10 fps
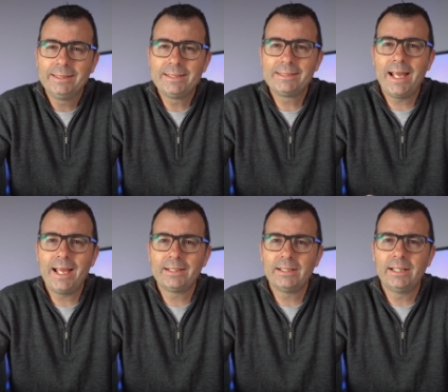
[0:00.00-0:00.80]
Is
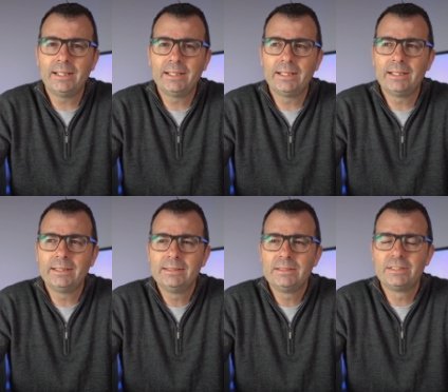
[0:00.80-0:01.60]
that
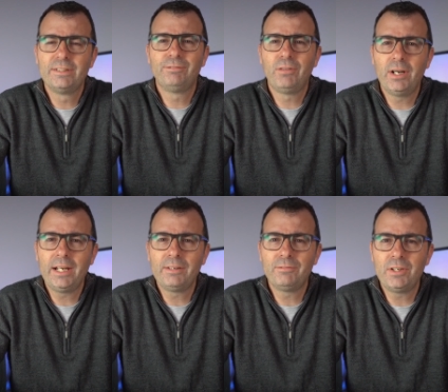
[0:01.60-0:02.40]
a
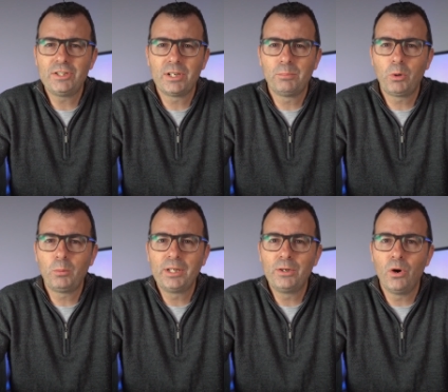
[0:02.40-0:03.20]
defining feature?
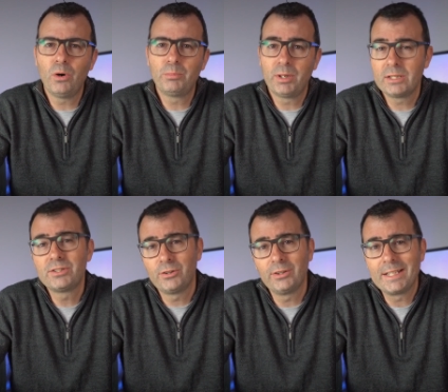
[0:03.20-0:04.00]
Probably not, but it
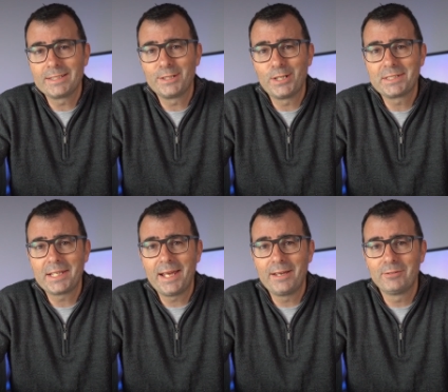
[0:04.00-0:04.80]
certainly is a nice
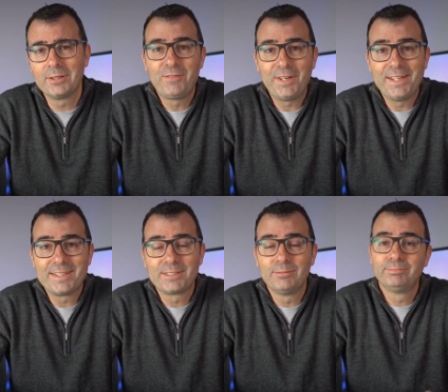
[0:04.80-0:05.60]
to have.
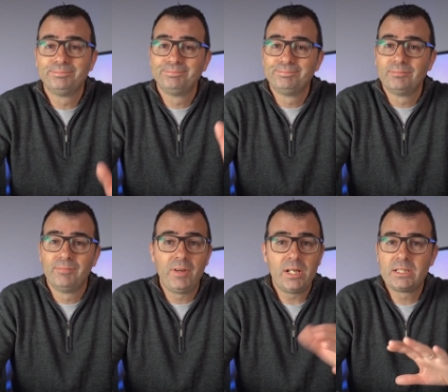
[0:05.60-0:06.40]
Fitness.
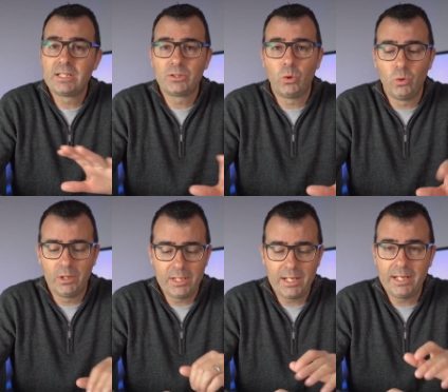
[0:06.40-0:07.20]
Fitness is
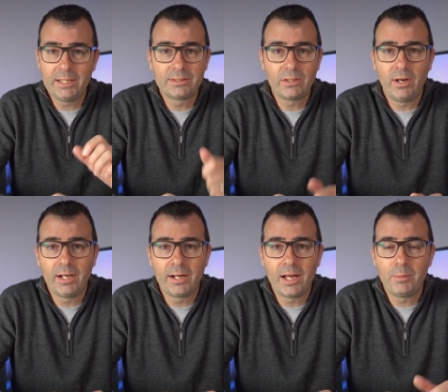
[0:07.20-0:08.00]
all in here,
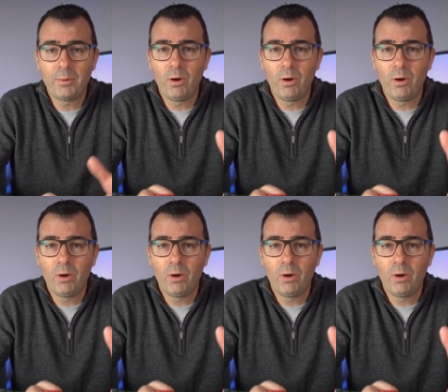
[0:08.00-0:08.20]
dial it up.